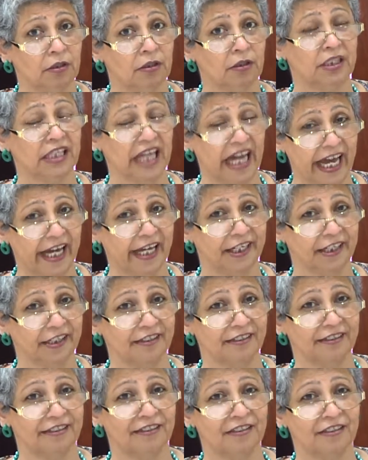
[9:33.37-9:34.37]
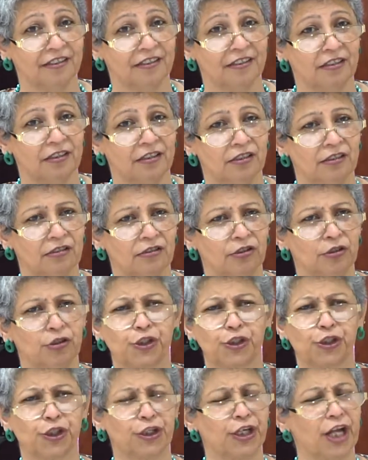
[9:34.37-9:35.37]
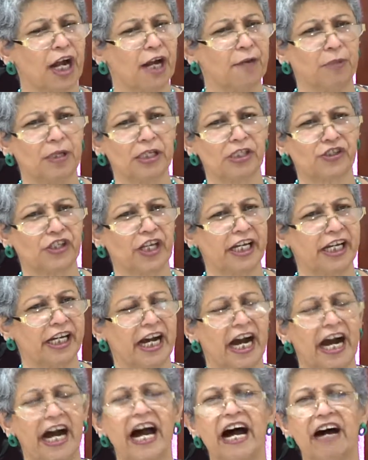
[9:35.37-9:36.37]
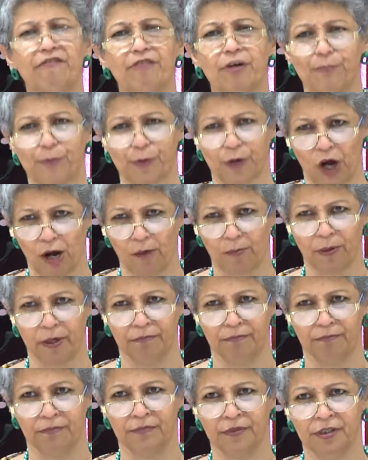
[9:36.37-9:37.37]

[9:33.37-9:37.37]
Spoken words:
Then you should not be saying, I have a problem.